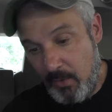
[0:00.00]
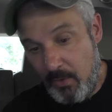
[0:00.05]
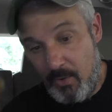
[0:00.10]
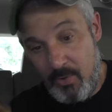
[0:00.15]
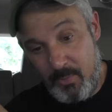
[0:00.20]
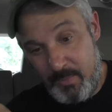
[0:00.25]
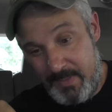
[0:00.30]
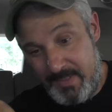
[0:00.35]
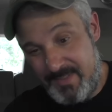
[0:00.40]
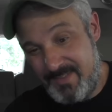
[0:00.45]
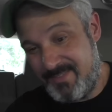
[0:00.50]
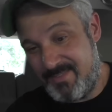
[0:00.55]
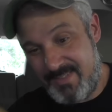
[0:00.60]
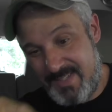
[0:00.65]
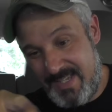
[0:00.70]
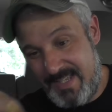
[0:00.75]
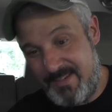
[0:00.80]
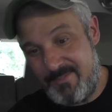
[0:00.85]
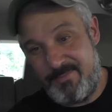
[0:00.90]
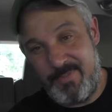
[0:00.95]
Or we
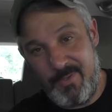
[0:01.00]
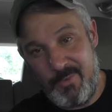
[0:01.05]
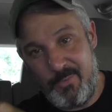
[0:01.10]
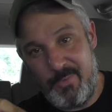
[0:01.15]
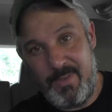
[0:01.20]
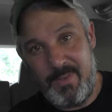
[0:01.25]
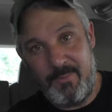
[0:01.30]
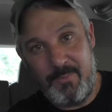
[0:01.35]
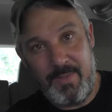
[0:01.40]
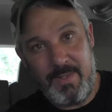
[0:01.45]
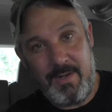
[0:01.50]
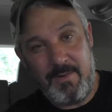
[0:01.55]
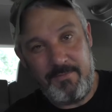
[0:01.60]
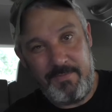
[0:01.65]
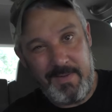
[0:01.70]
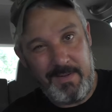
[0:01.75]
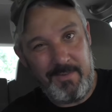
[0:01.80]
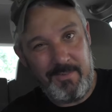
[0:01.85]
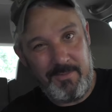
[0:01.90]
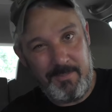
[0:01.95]
just kind of fiddle with it with our
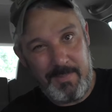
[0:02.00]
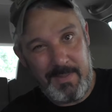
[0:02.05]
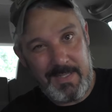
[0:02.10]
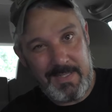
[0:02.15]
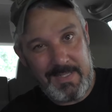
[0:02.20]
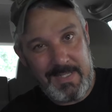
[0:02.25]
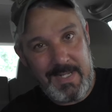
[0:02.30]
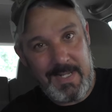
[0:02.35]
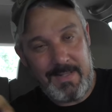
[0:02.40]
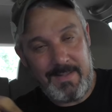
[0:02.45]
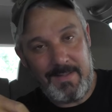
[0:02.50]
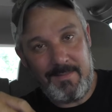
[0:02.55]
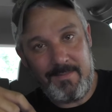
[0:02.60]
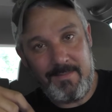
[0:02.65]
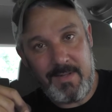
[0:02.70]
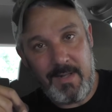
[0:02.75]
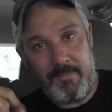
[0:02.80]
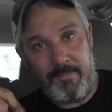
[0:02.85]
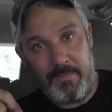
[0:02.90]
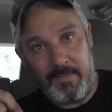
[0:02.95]
fingers and be like, yeah,
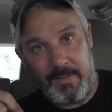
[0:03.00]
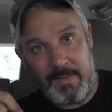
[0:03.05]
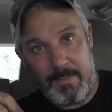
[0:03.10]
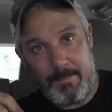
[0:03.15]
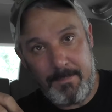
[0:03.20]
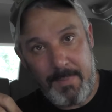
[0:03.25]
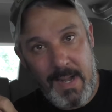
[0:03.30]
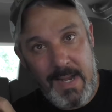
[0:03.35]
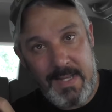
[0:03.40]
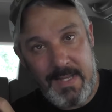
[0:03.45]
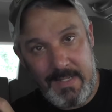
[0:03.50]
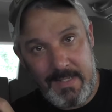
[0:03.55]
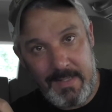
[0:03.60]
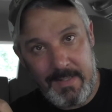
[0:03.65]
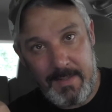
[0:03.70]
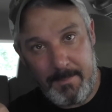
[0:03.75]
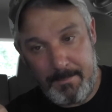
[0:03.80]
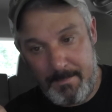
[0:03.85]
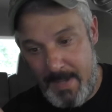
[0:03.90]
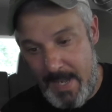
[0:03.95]
that's definitely binding
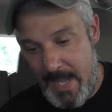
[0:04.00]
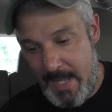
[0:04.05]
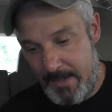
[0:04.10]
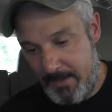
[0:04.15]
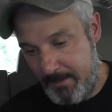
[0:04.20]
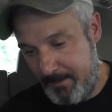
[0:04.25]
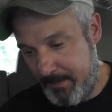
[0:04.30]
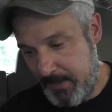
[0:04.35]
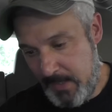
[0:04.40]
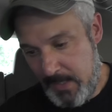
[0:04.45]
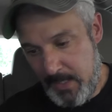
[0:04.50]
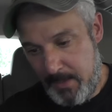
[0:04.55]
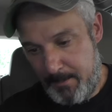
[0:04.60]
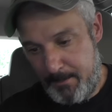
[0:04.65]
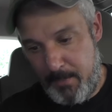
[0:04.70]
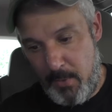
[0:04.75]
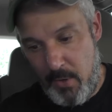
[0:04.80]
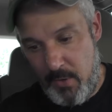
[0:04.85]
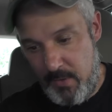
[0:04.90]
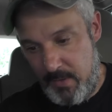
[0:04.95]
at the bottom.
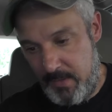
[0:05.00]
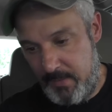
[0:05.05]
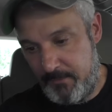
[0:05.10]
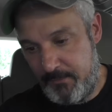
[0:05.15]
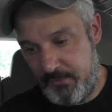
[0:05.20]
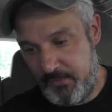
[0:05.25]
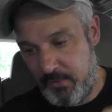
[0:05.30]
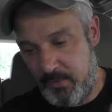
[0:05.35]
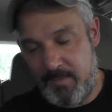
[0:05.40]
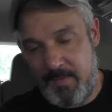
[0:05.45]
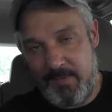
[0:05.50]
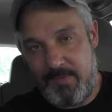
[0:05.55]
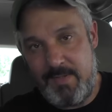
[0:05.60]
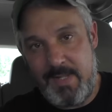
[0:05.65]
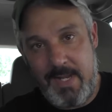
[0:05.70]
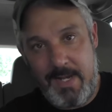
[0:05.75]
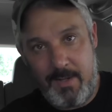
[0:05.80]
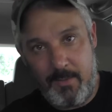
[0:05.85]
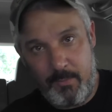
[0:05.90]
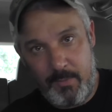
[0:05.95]
Part of service
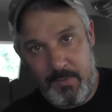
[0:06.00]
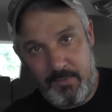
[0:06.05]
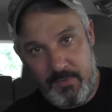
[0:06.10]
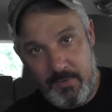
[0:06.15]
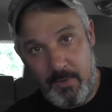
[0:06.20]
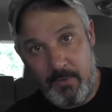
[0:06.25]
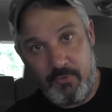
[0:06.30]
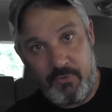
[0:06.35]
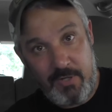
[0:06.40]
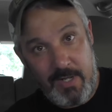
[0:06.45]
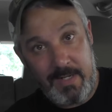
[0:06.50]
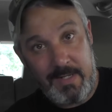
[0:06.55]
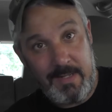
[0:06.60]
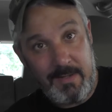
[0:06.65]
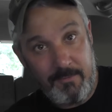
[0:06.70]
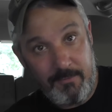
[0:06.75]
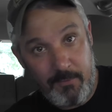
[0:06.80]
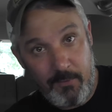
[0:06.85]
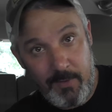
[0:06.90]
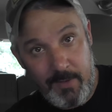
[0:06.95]
data was, you know,
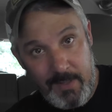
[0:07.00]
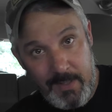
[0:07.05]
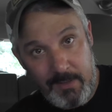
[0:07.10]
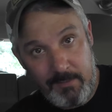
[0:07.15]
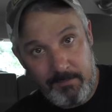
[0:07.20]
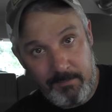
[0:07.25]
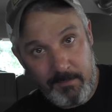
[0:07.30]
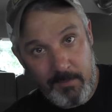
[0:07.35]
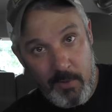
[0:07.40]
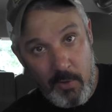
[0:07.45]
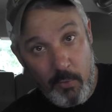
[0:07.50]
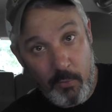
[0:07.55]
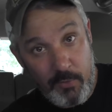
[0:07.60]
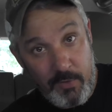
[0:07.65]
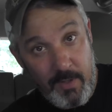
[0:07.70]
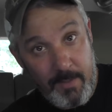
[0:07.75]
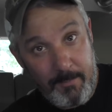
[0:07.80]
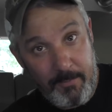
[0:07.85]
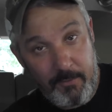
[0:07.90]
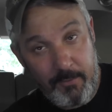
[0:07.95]
checking for a
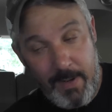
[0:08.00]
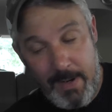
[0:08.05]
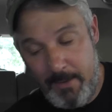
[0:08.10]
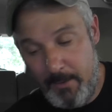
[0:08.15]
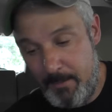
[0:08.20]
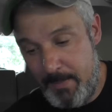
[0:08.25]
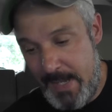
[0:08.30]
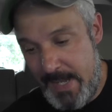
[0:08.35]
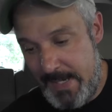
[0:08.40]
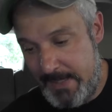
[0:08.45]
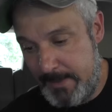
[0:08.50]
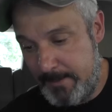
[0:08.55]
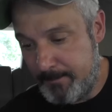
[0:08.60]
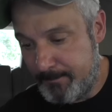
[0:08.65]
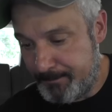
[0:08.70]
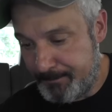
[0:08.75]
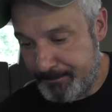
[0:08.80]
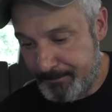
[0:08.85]
coked up throttle body.